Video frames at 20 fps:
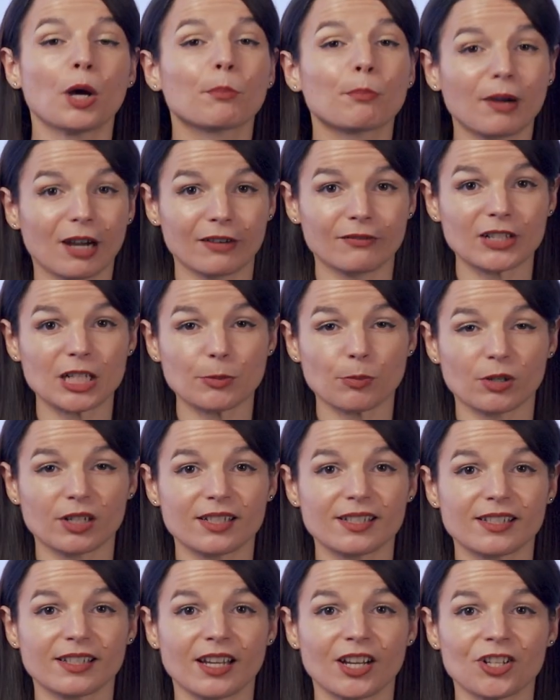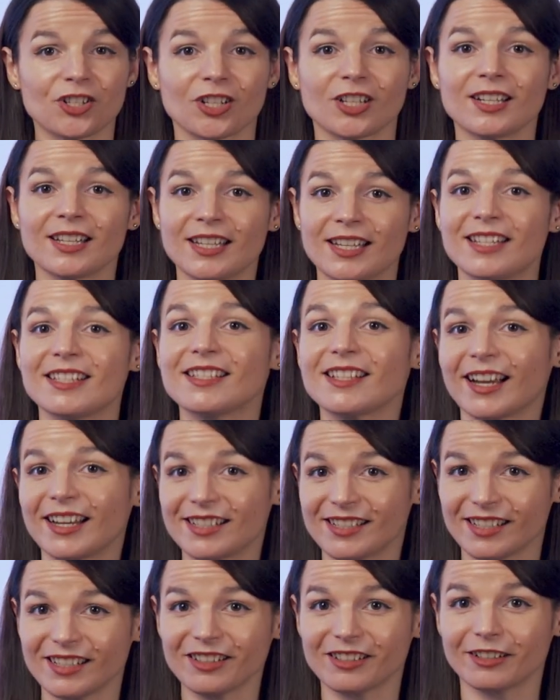Perfect pronunciation is
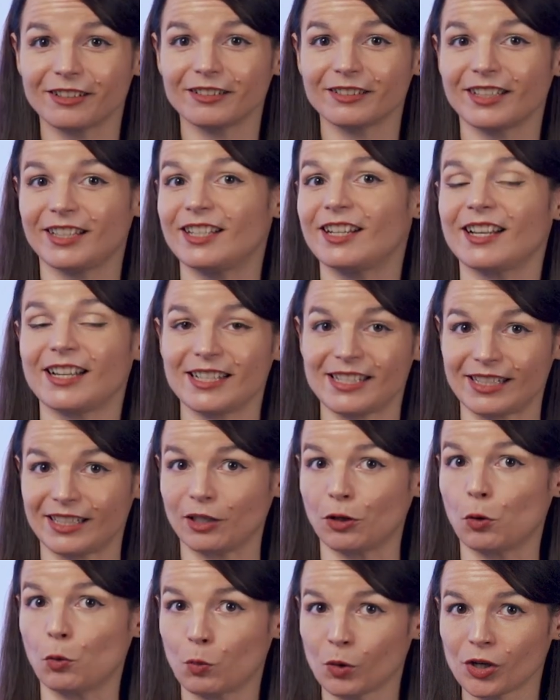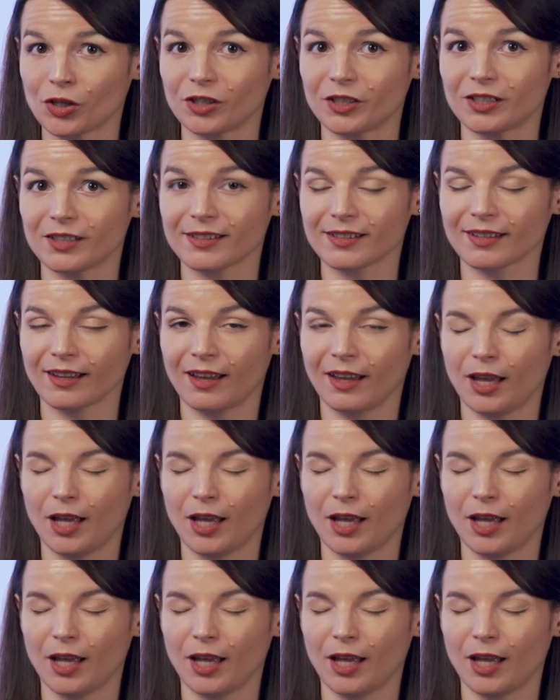ideal in an ideal world,